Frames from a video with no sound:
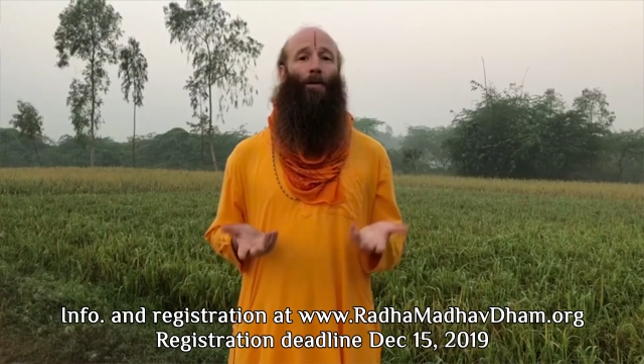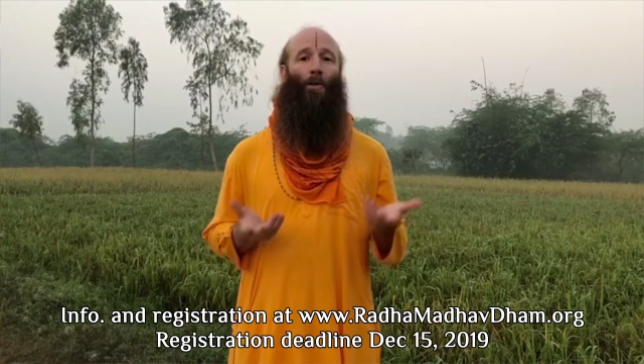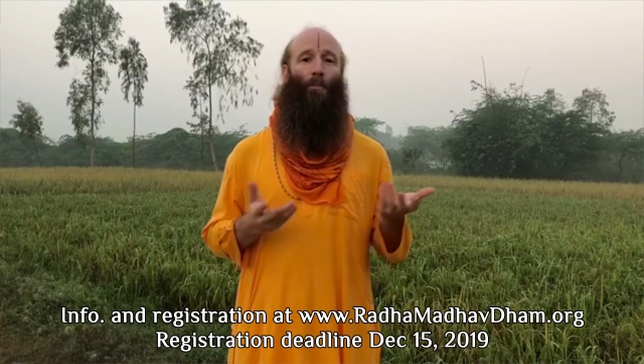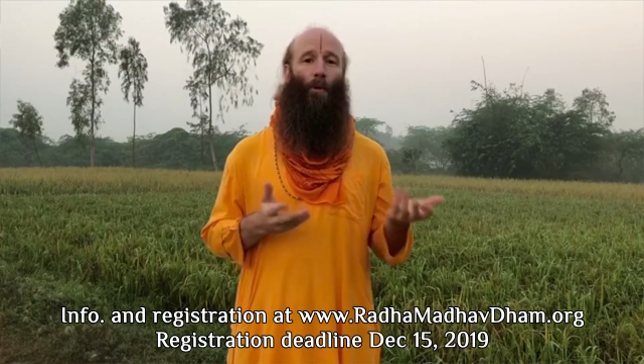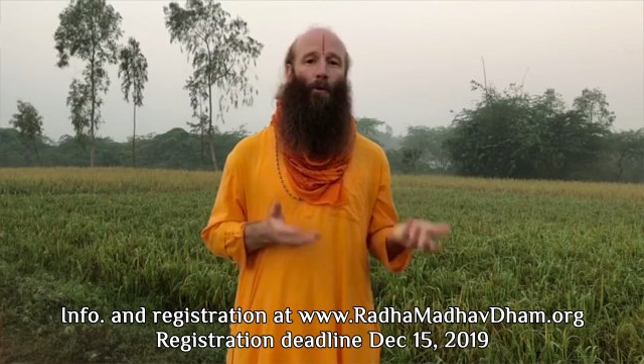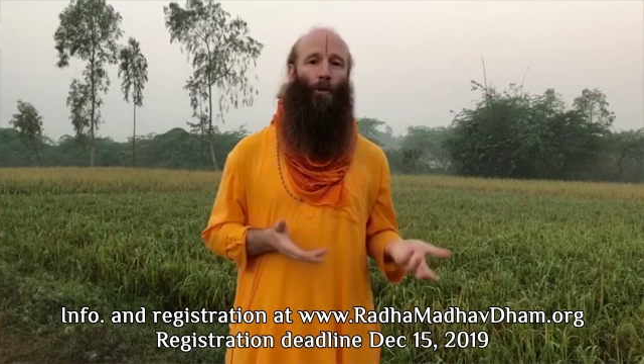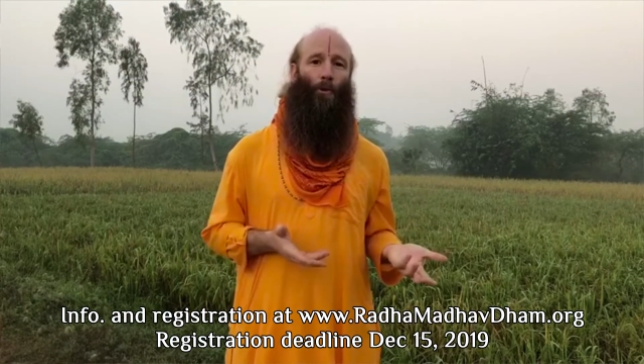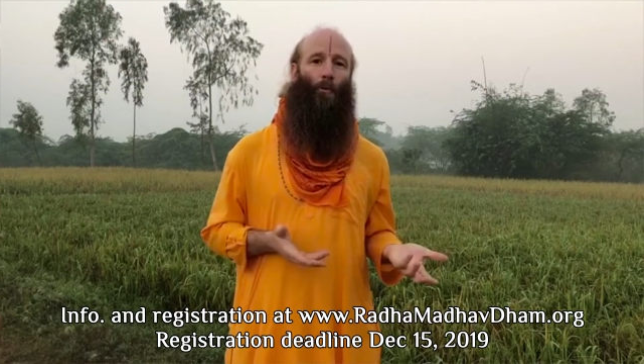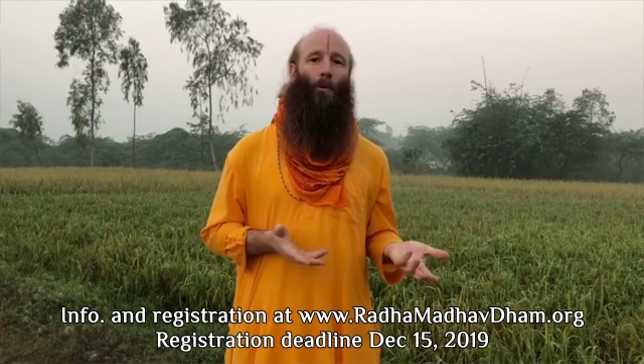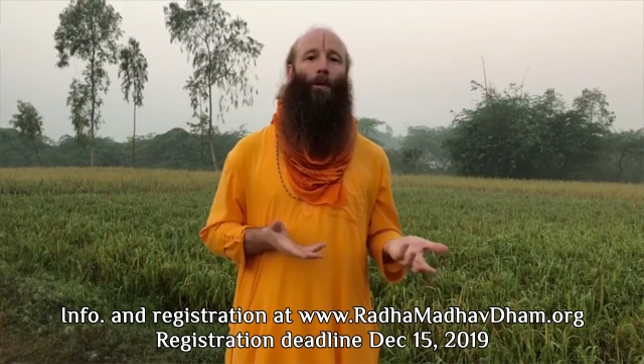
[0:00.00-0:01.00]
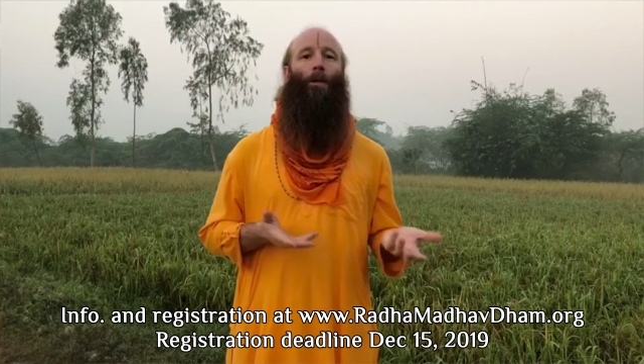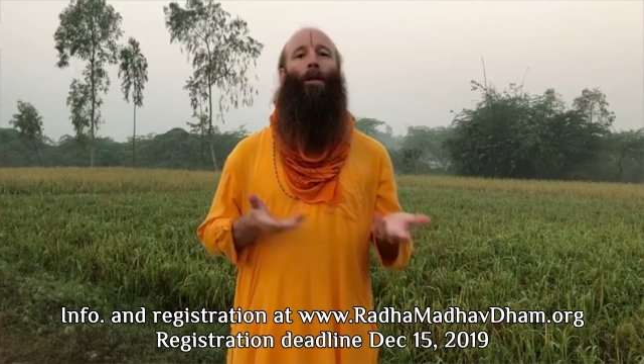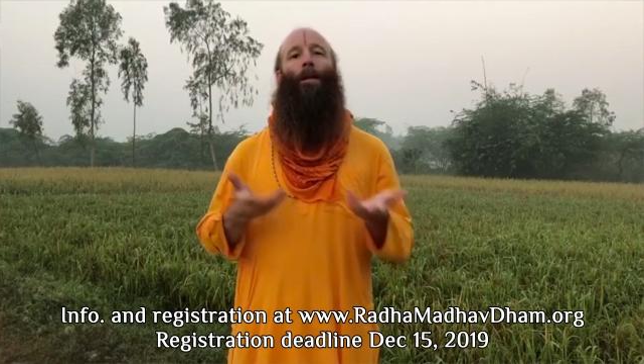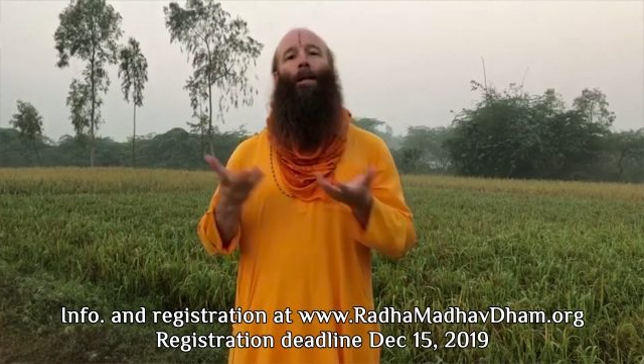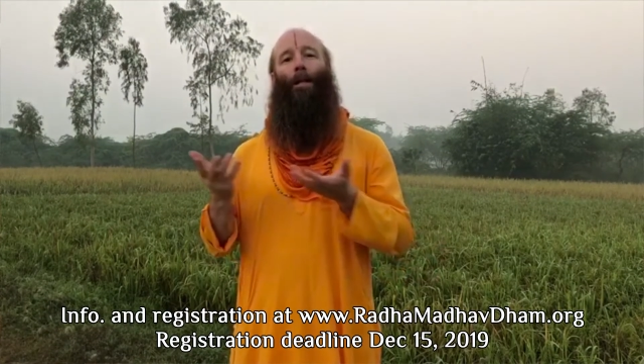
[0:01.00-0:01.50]
spiritual
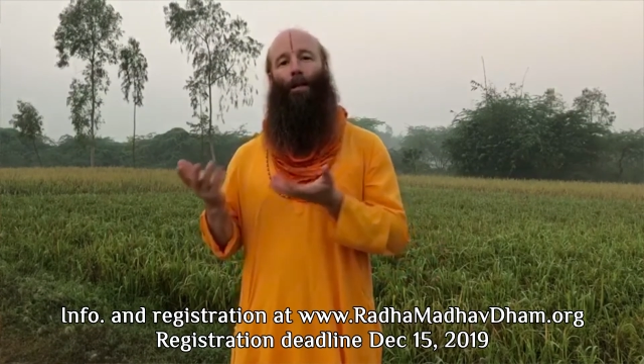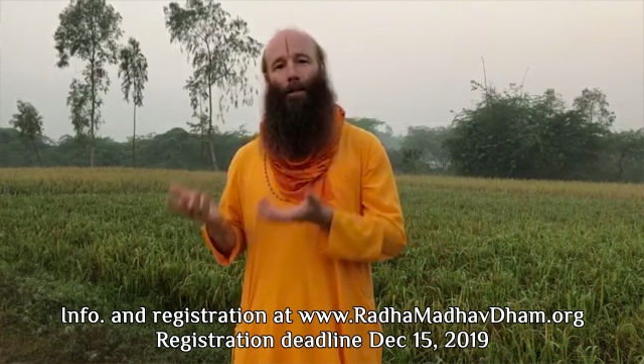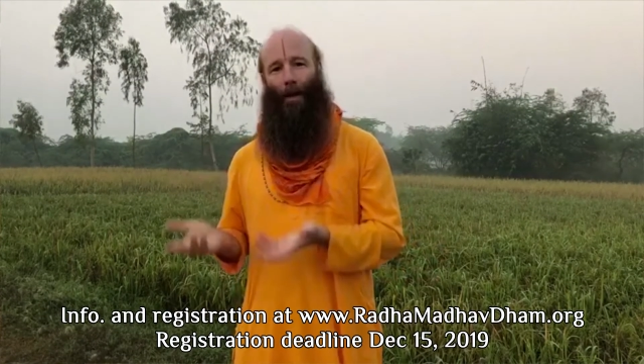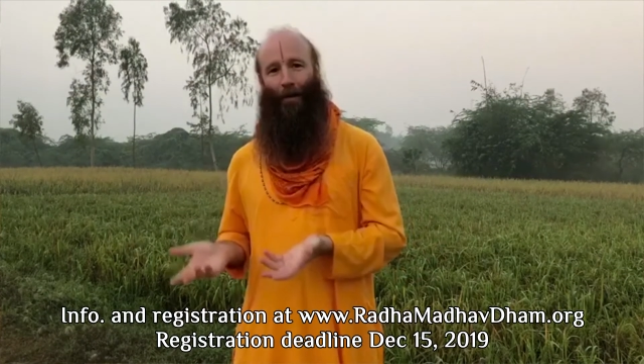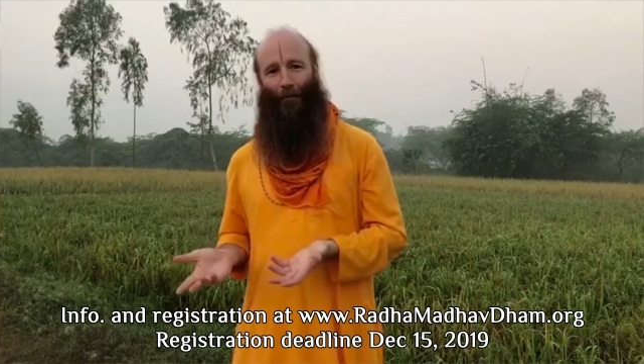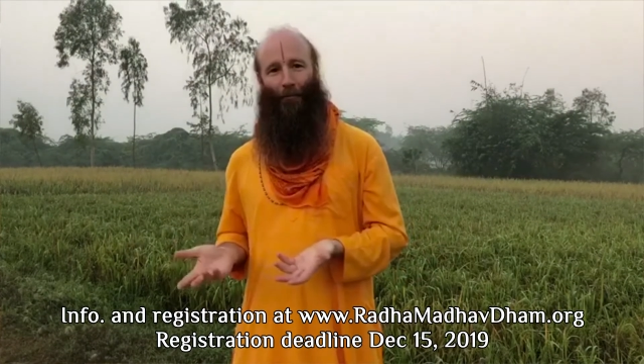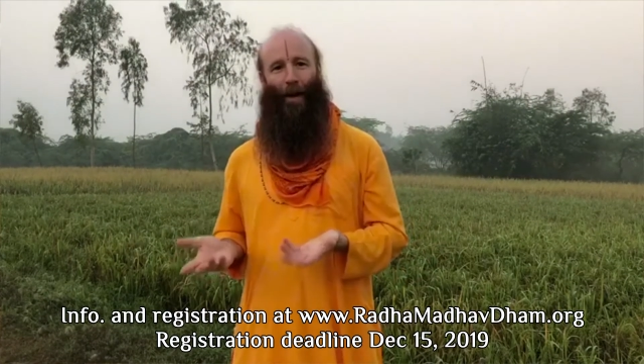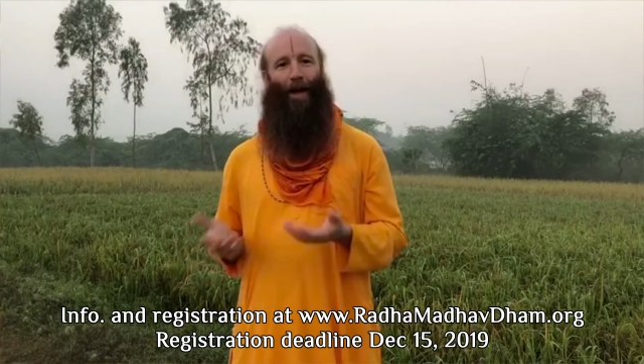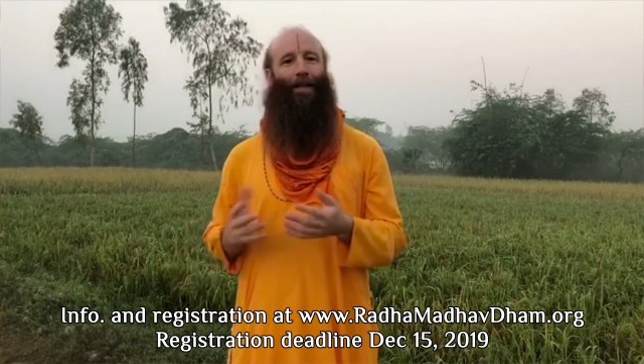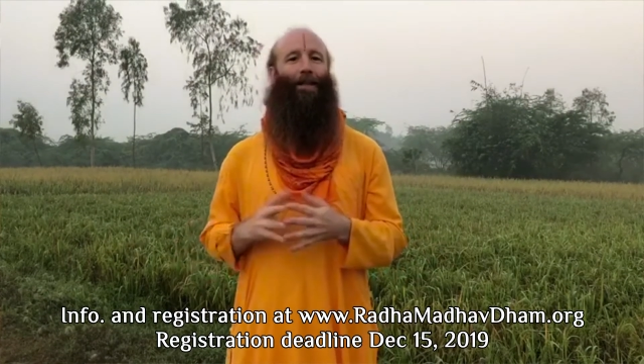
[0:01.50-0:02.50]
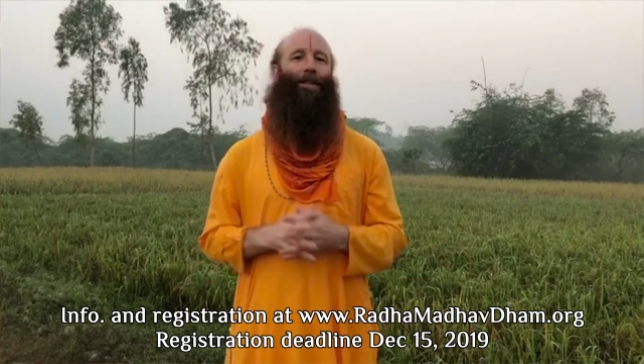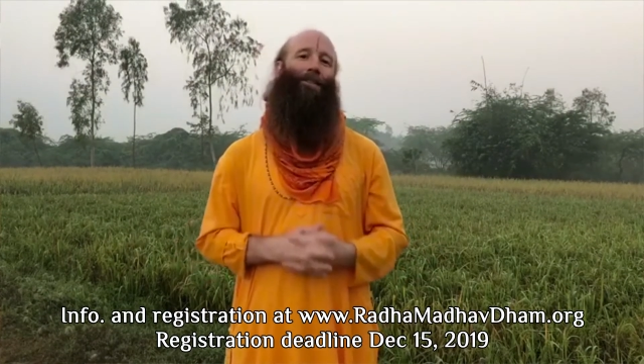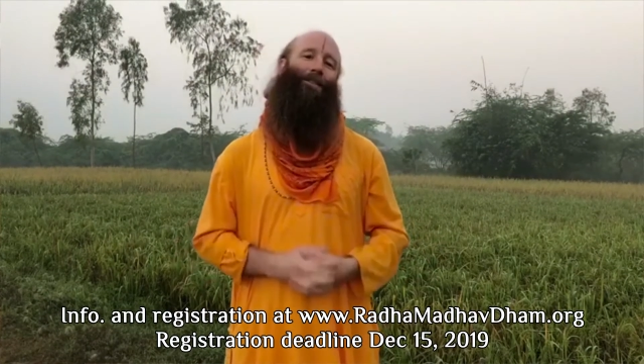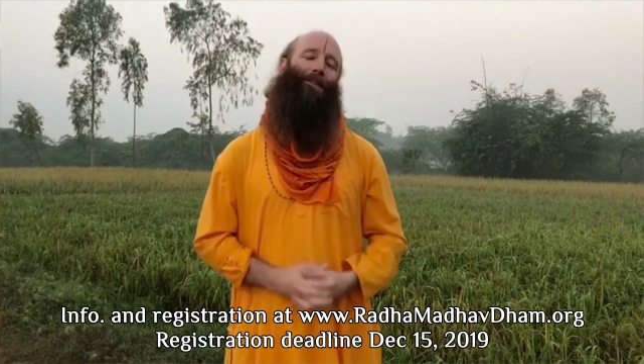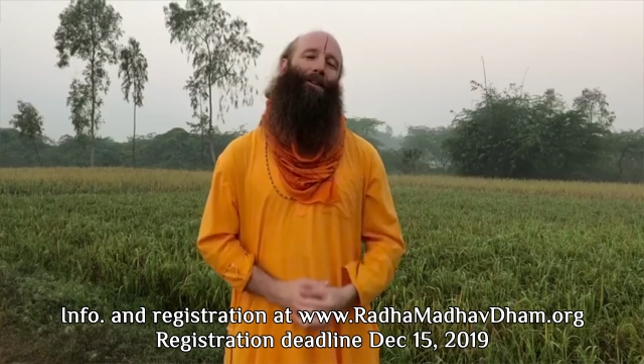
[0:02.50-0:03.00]
life balance.